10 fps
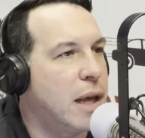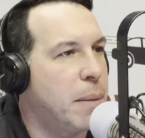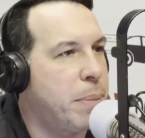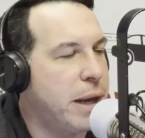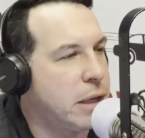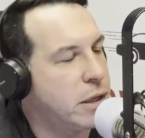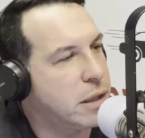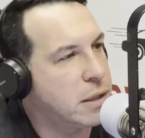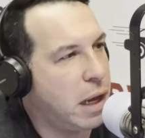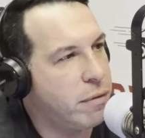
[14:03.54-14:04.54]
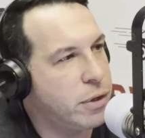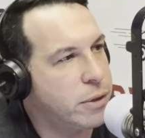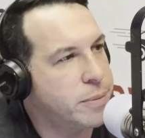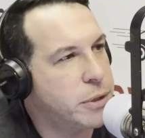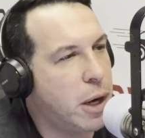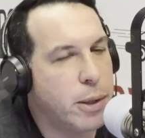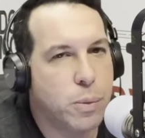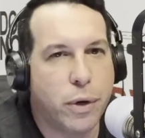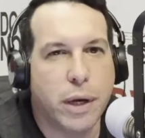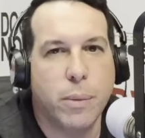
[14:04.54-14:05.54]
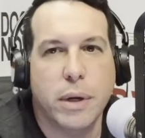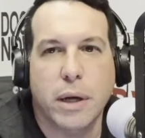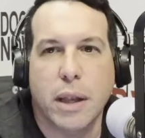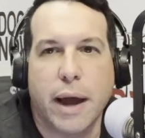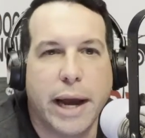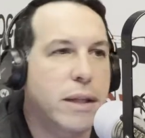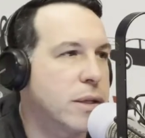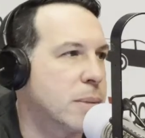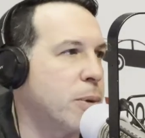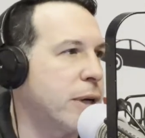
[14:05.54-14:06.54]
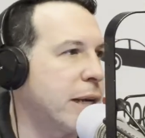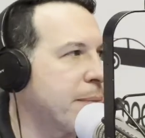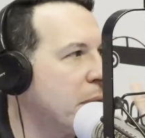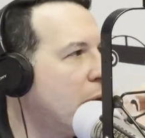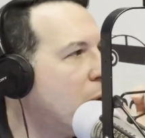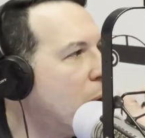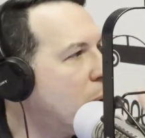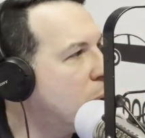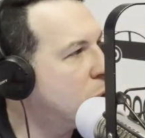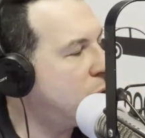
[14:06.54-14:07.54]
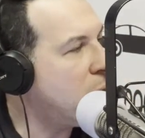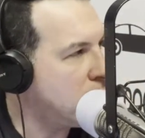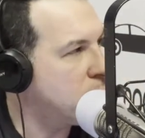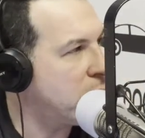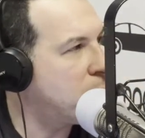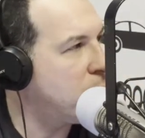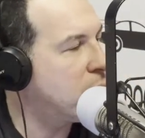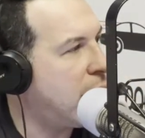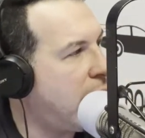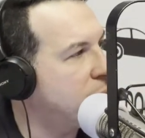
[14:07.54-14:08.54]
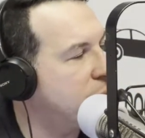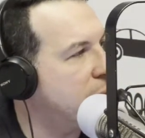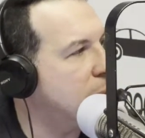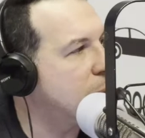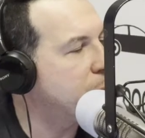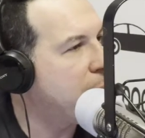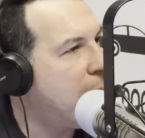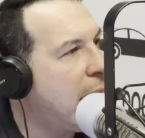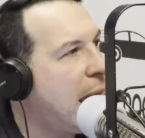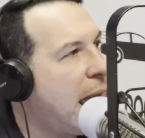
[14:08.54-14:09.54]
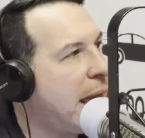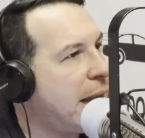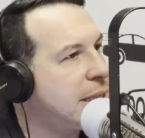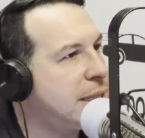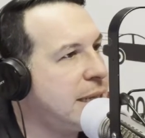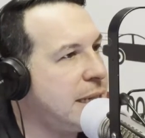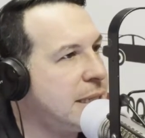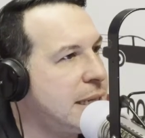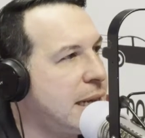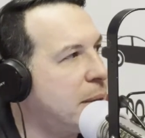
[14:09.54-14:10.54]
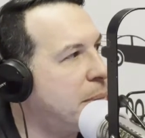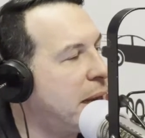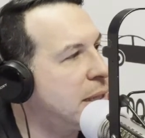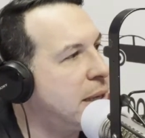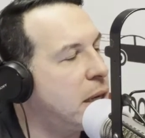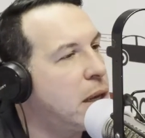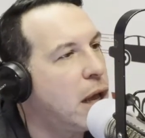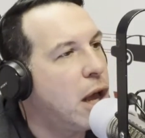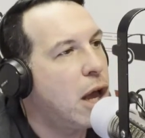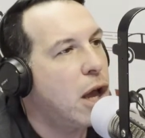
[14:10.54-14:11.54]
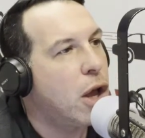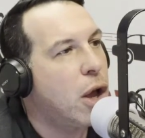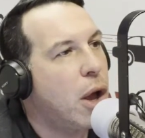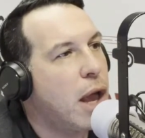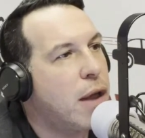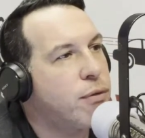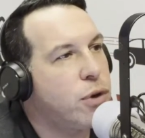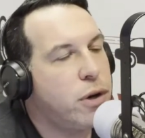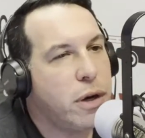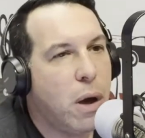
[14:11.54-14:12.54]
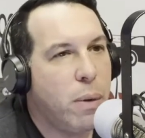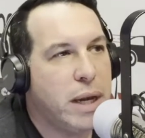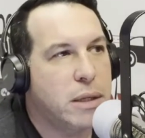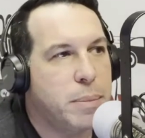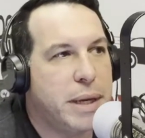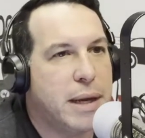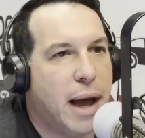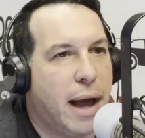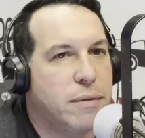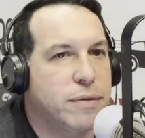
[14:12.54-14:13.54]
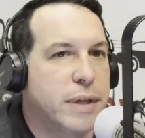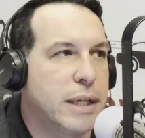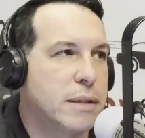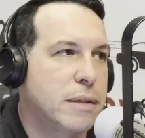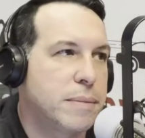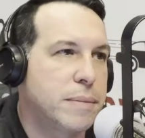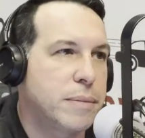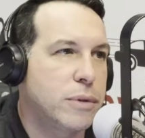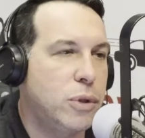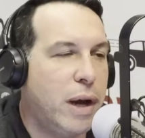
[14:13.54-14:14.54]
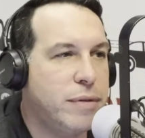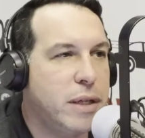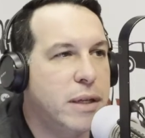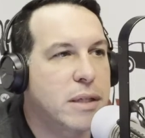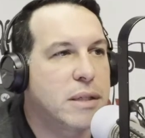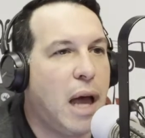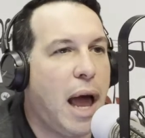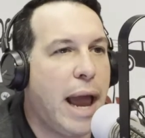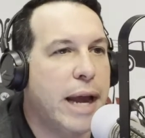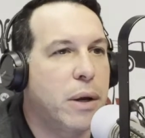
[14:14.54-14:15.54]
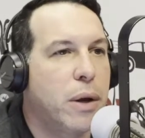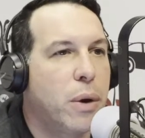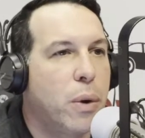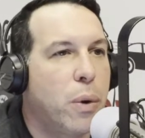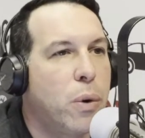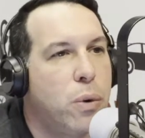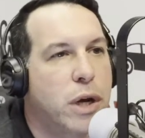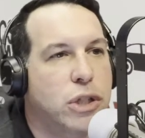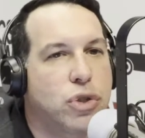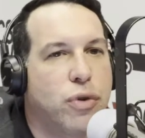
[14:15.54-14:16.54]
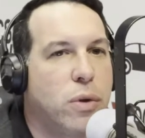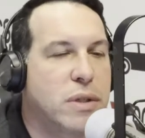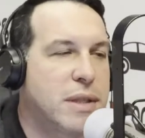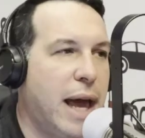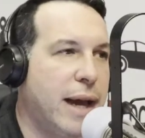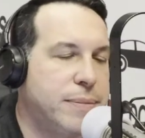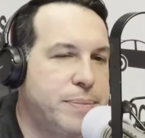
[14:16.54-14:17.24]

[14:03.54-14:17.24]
opinions of you. I was working with a client this morning who struggles with confidence. And I said to him, if you're going to be confident, you have to decide who controls that.